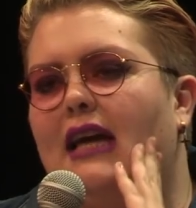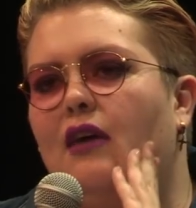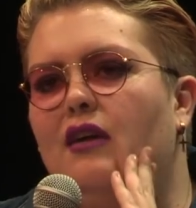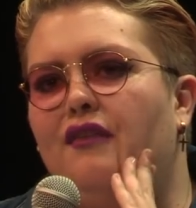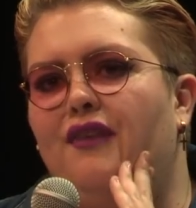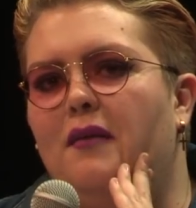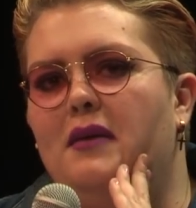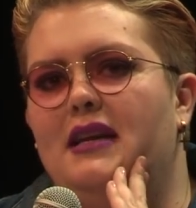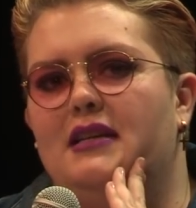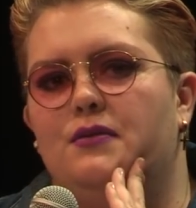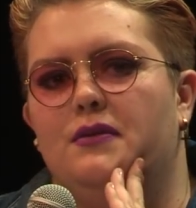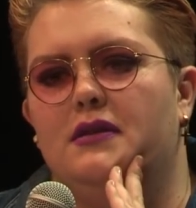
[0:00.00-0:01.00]
Guilty
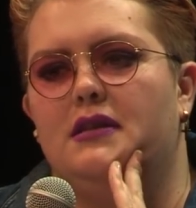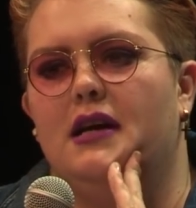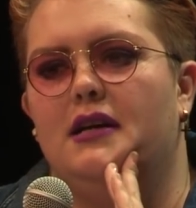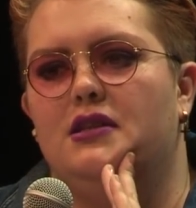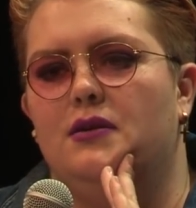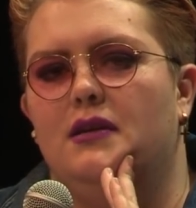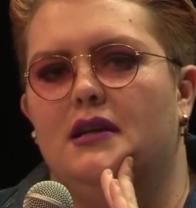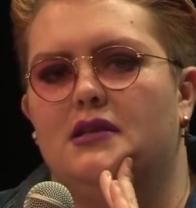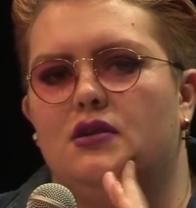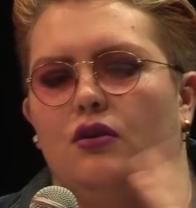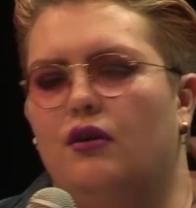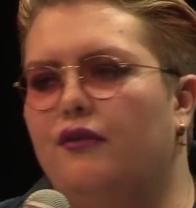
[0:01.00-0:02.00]
Feminist was uh, doing a
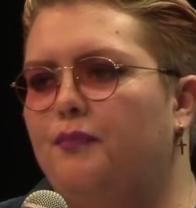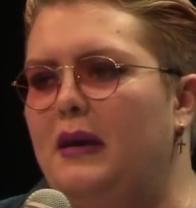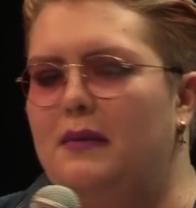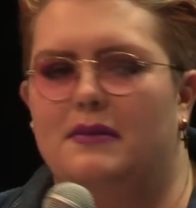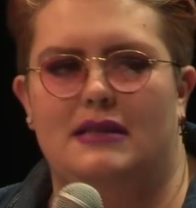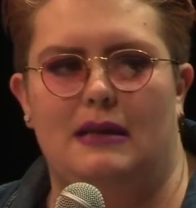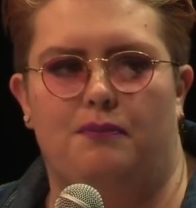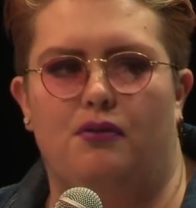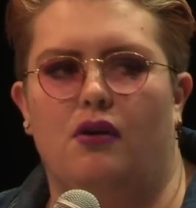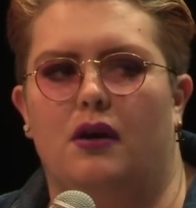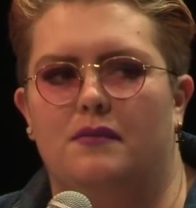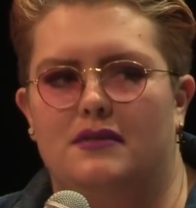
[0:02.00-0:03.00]
sort of BBC
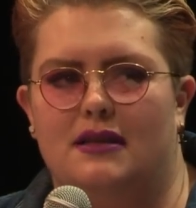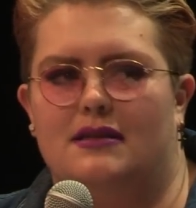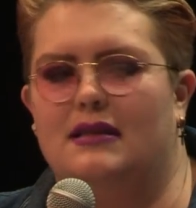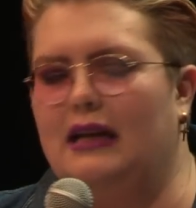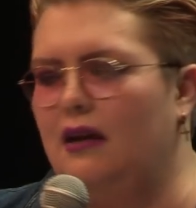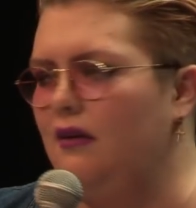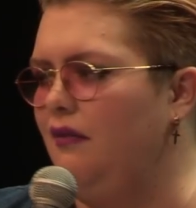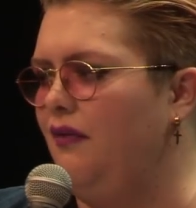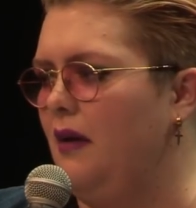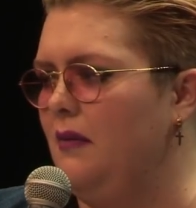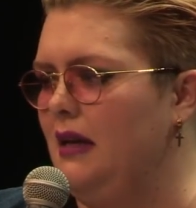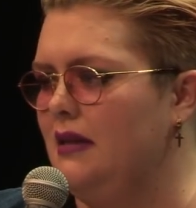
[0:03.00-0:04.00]
Proms does the Guilty
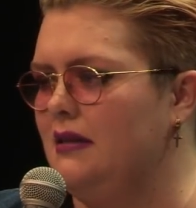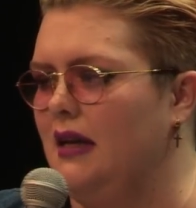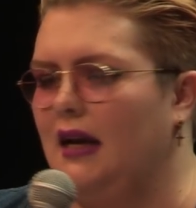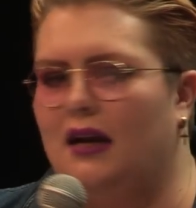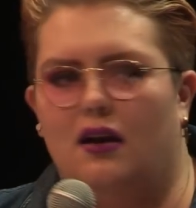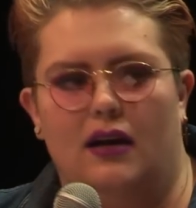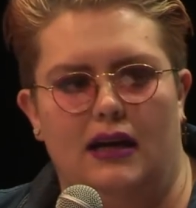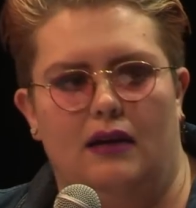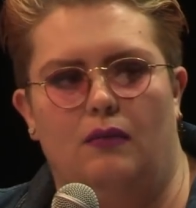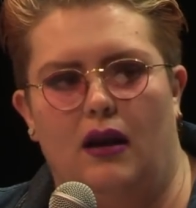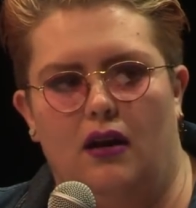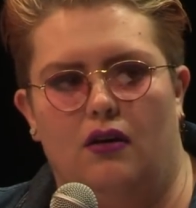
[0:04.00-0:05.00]
Feminist thing, and
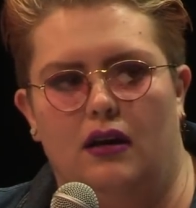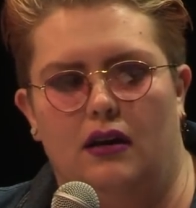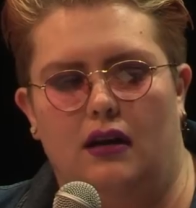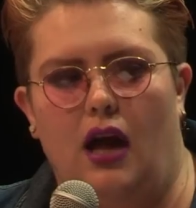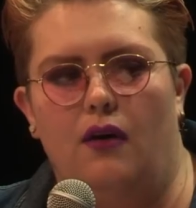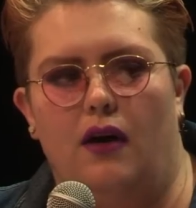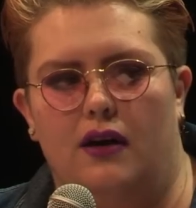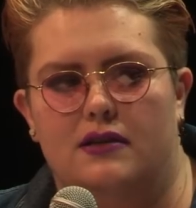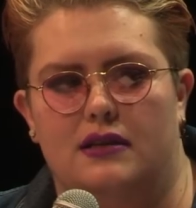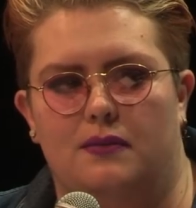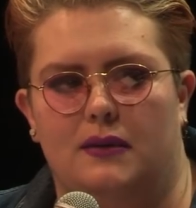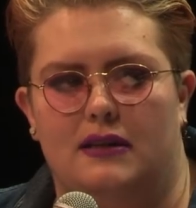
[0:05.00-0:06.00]
I went on and
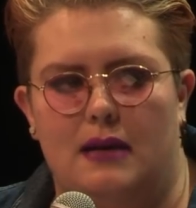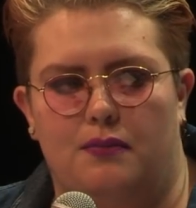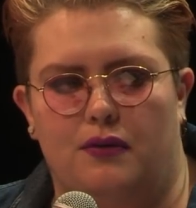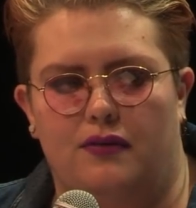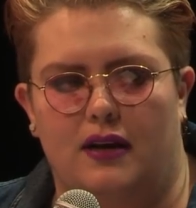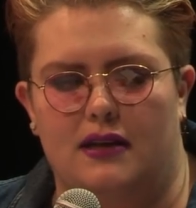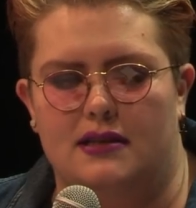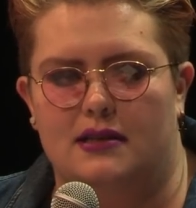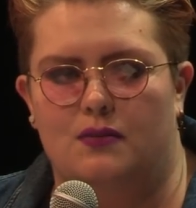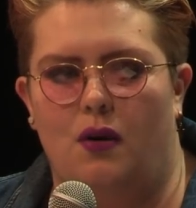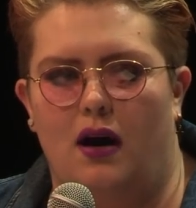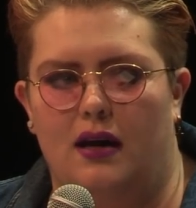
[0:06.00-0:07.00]
co-hosted with Deborah yeah.
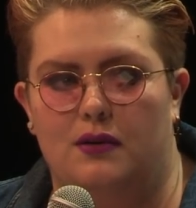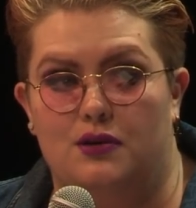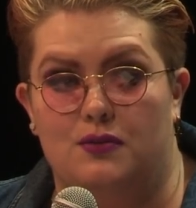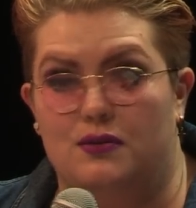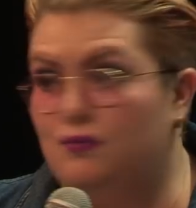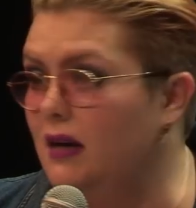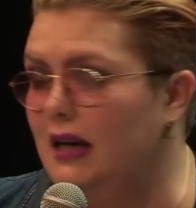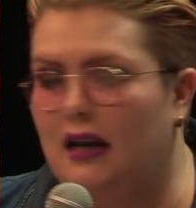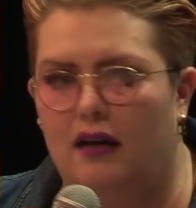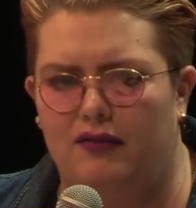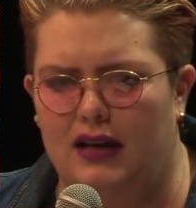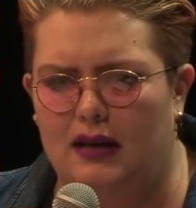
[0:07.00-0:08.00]
Frances-White, which was really
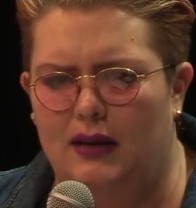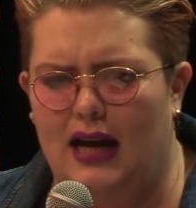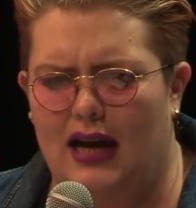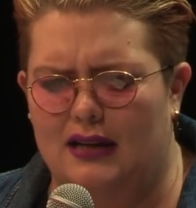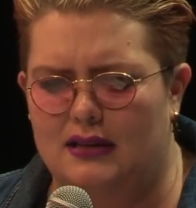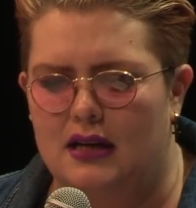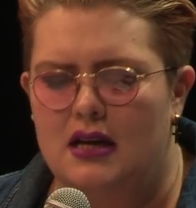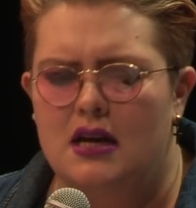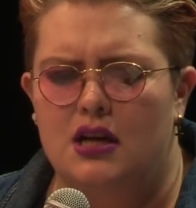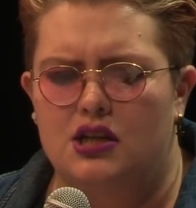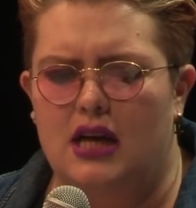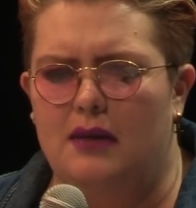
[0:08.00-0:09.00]
lovely. And we had
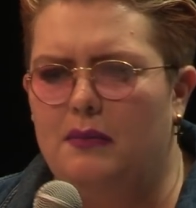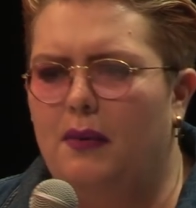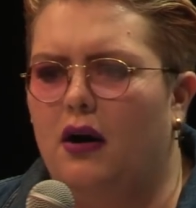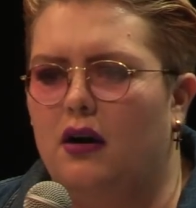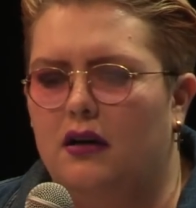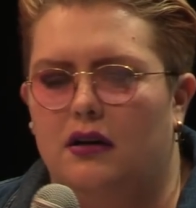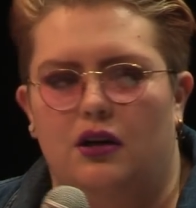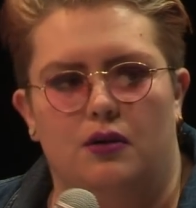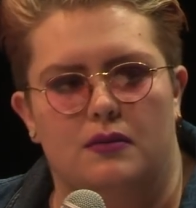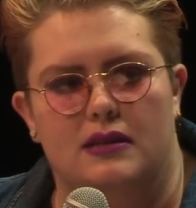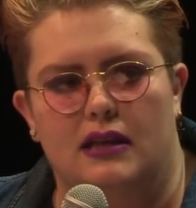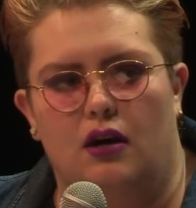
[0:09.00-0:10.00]
Jamie Barton, who
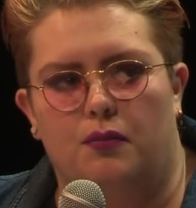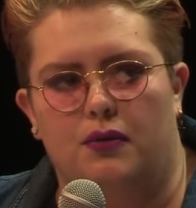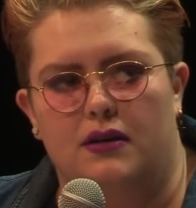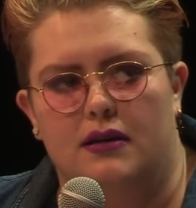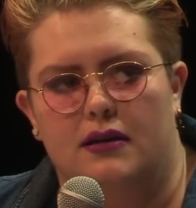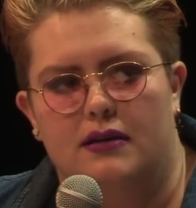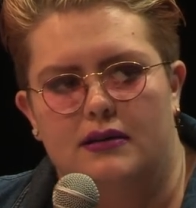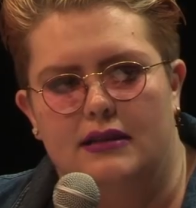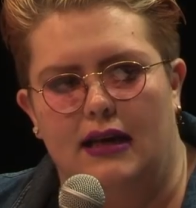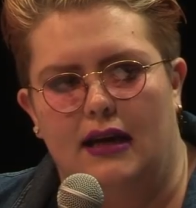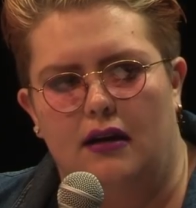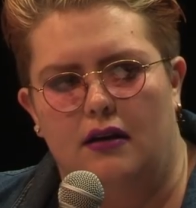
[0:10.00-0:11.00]
was the opera
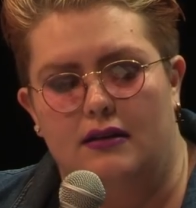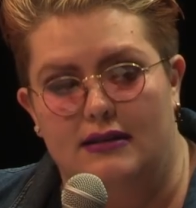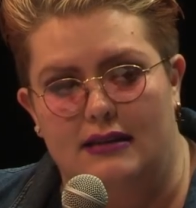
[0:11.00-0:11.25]
singer